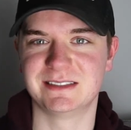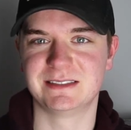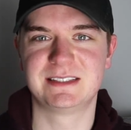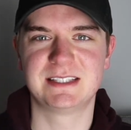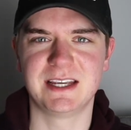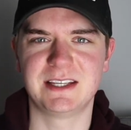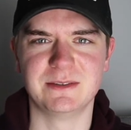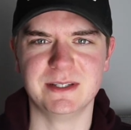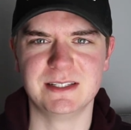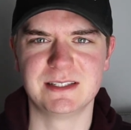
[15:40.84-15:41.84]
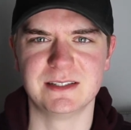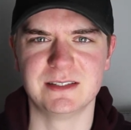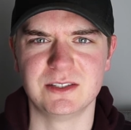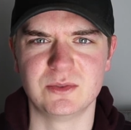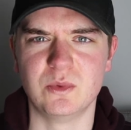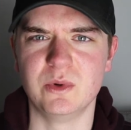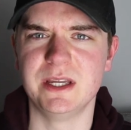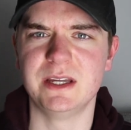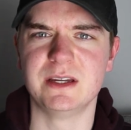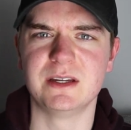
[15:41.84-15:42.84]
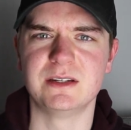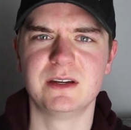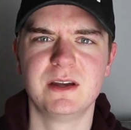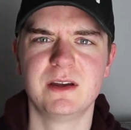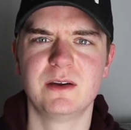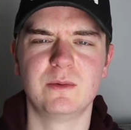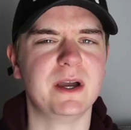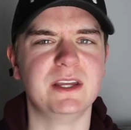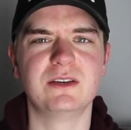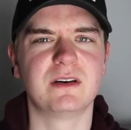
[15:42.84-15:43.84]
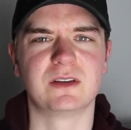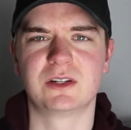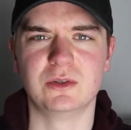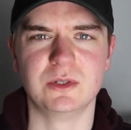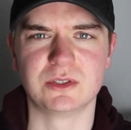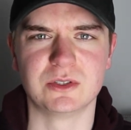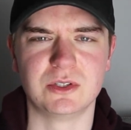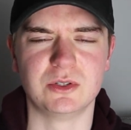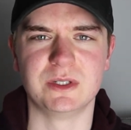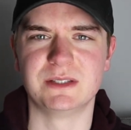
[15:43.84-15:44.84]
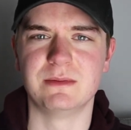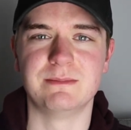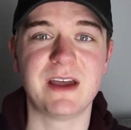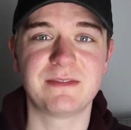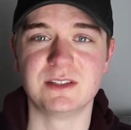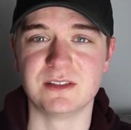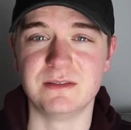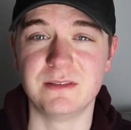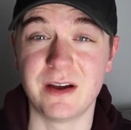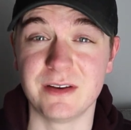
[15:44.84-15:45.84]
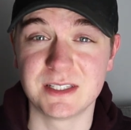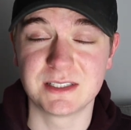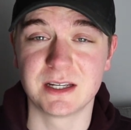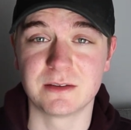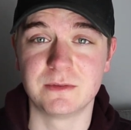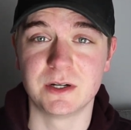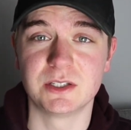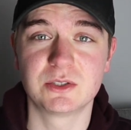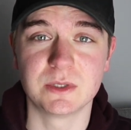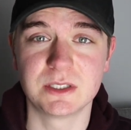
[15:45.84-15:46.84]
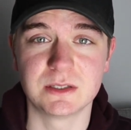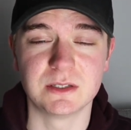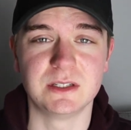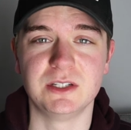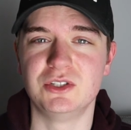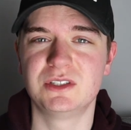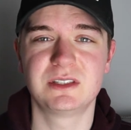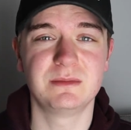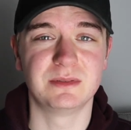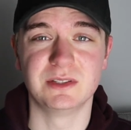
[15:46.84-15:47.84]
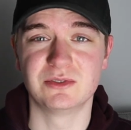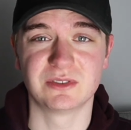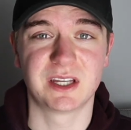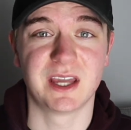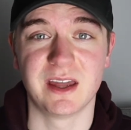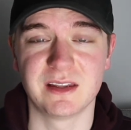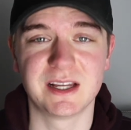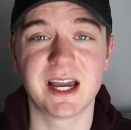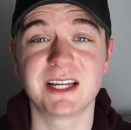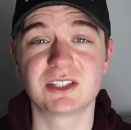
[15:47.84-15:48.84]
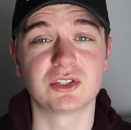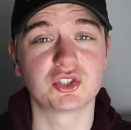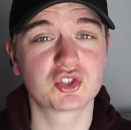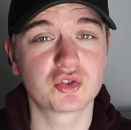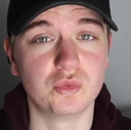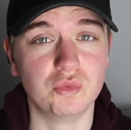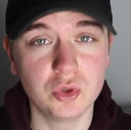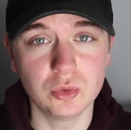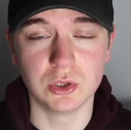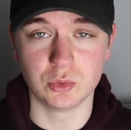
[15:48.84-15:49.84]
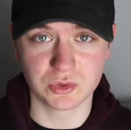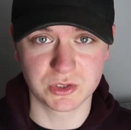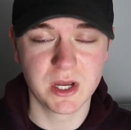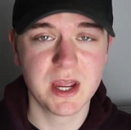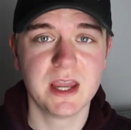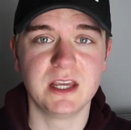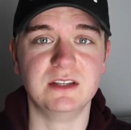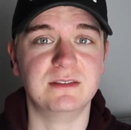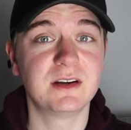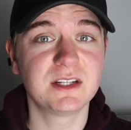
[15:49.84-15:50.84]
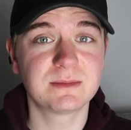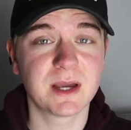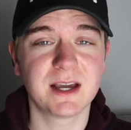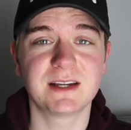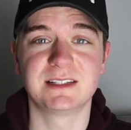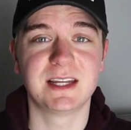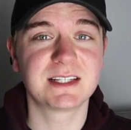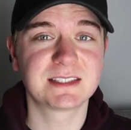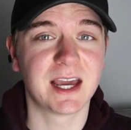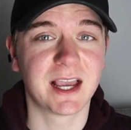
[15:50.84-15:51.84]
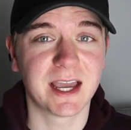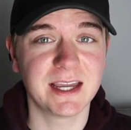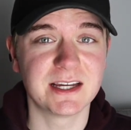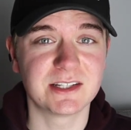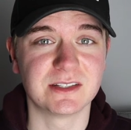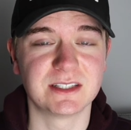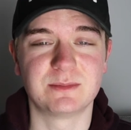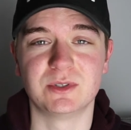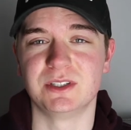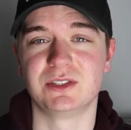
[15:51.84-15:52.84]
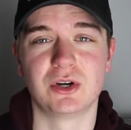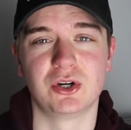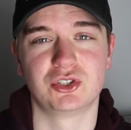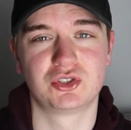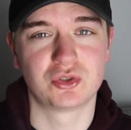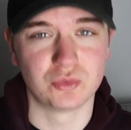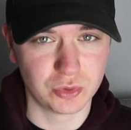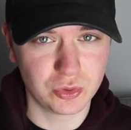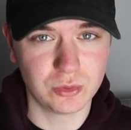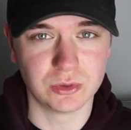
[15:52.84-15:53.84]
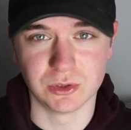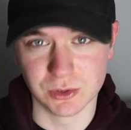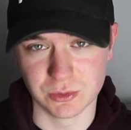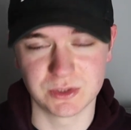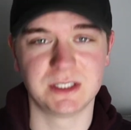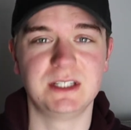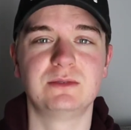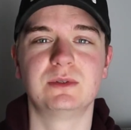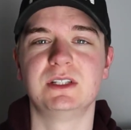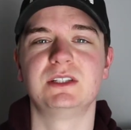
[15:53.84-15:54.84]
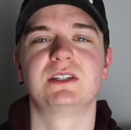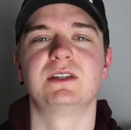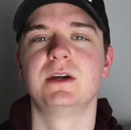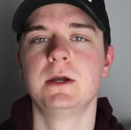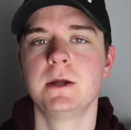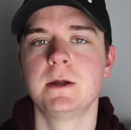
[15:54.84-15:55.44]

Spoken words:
and take you into this weird... where you don't have a clue what he's going to do. His methods are very sick and very twisted, and he simply doesn't care. The guy's got a screw loose. He's very smart, he's an ex-psychiatrist, but he's got a screw loose, and he's willing to